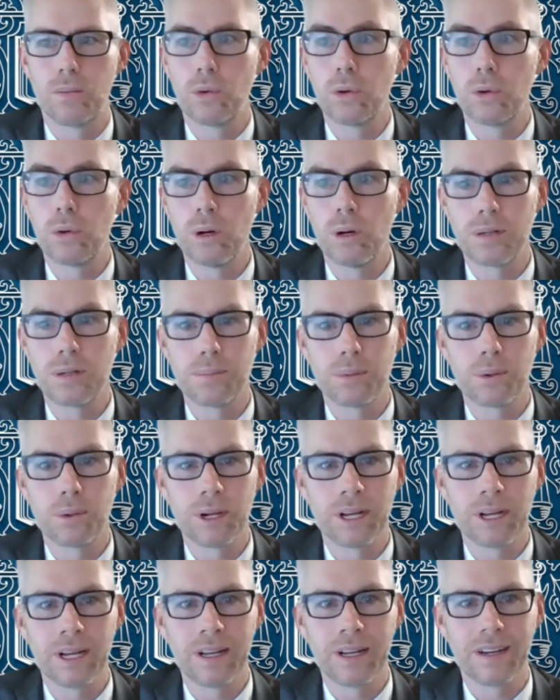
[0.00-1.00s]
Rule
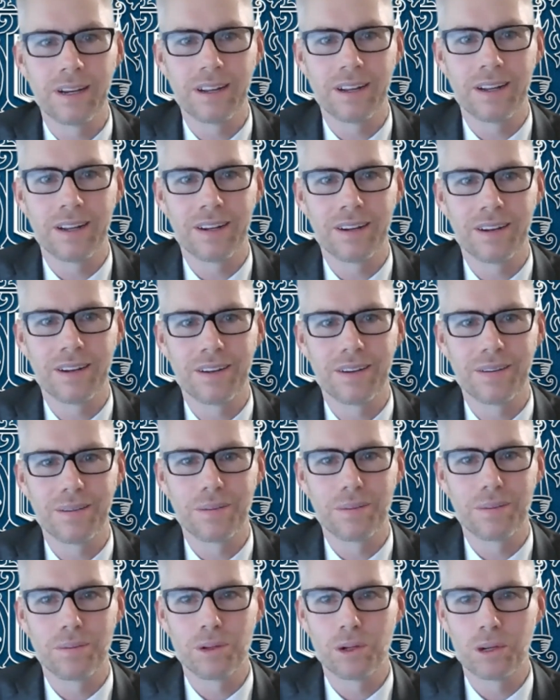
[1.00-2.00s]
1.8 and
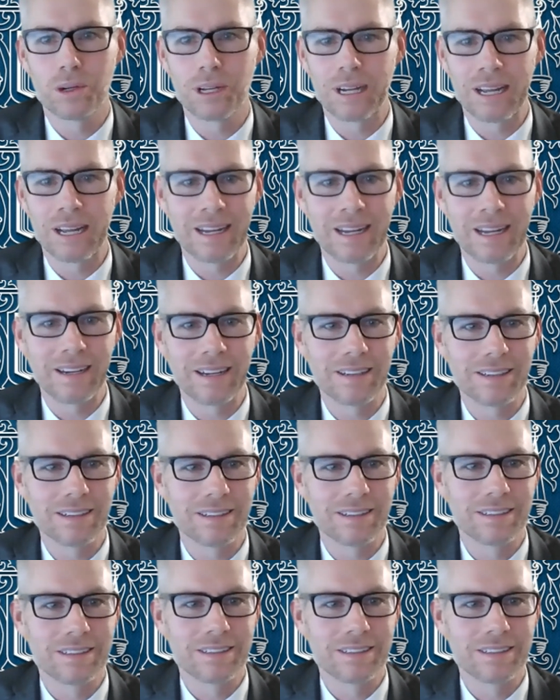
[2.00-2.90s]
looking at it?